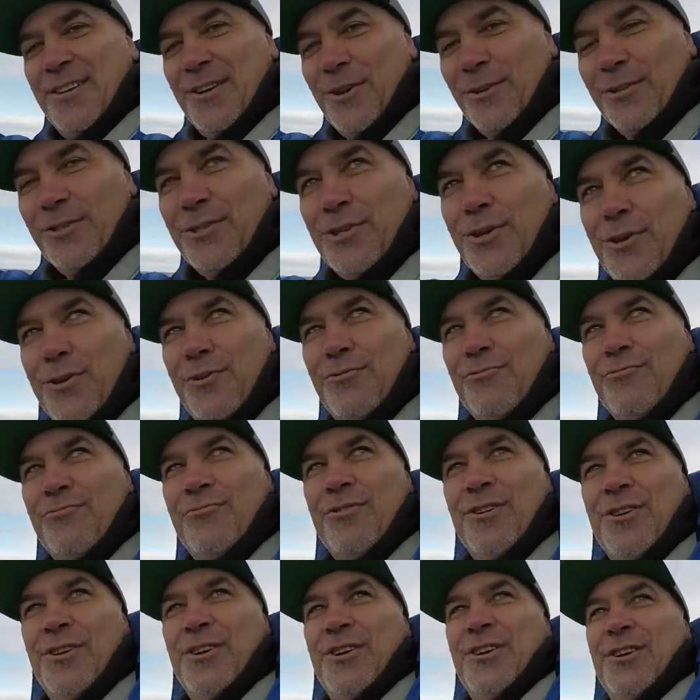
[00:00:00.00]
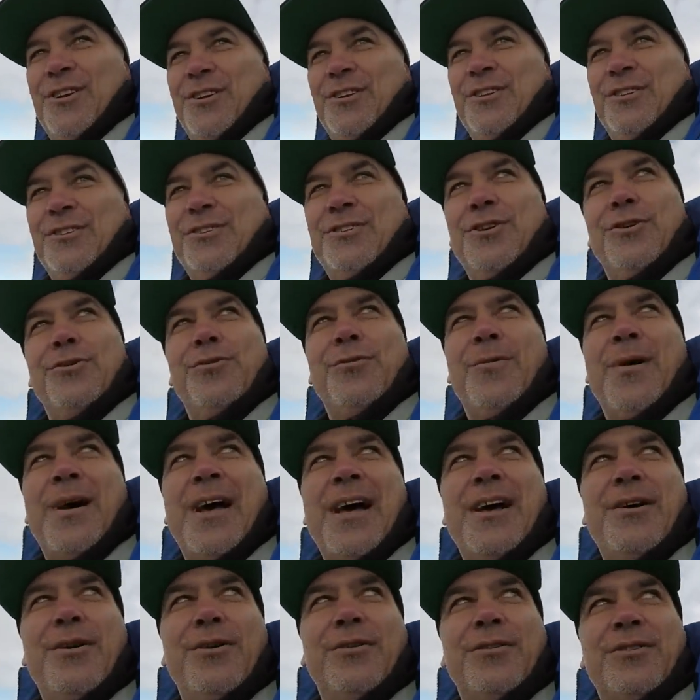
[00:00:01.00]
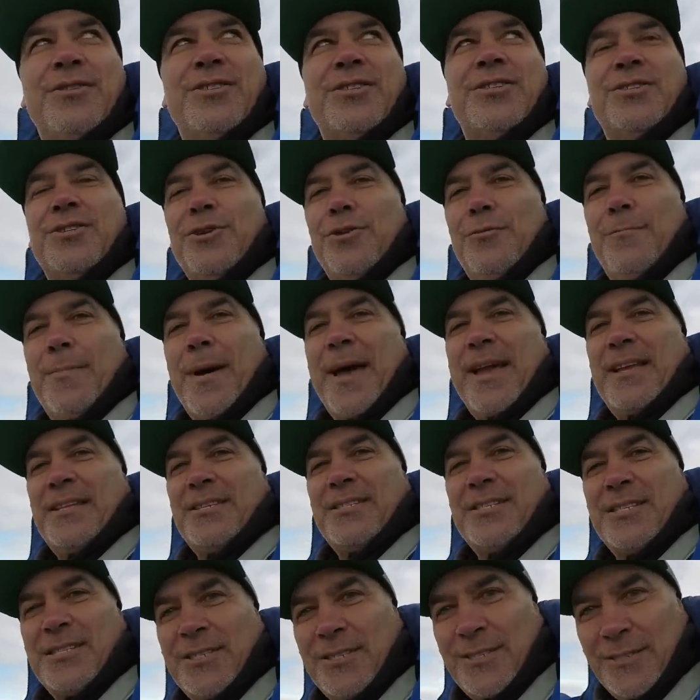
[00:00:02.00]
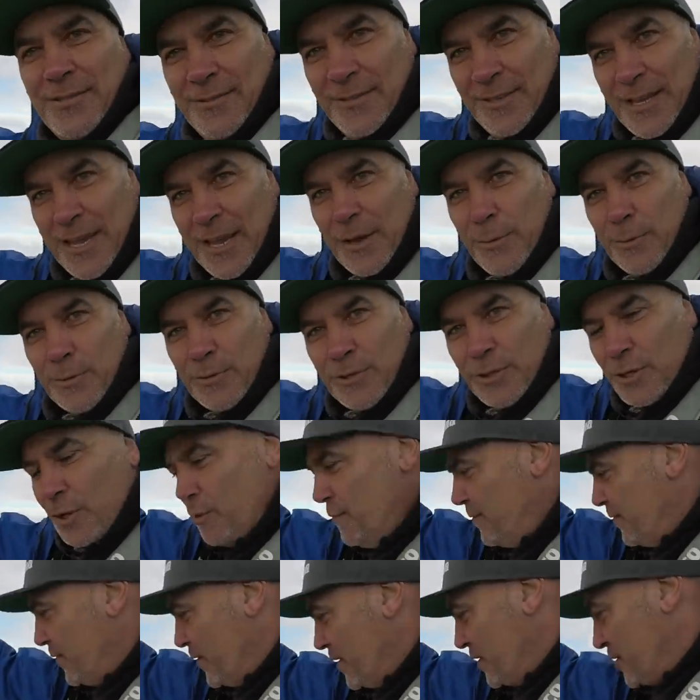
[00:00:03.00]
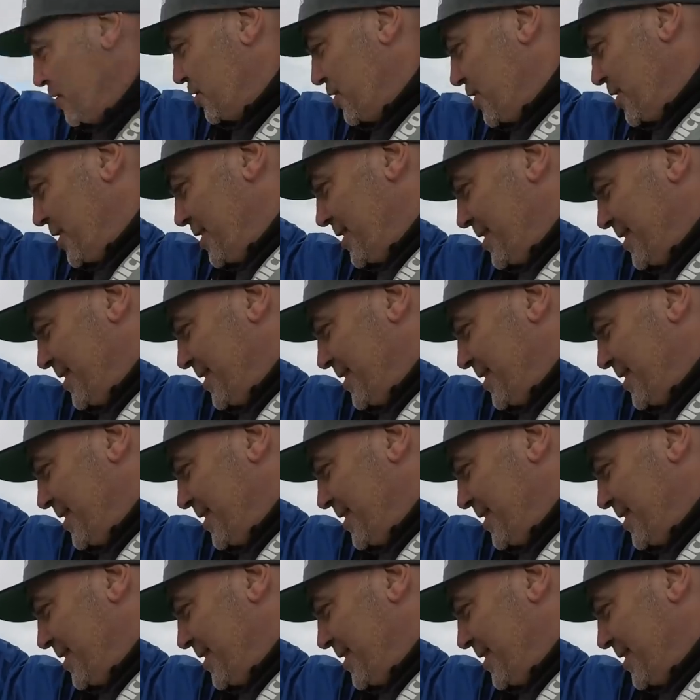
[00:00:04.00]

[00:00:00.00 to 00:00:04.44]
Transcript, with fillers: Got two hooks, two baits equals 2 fish.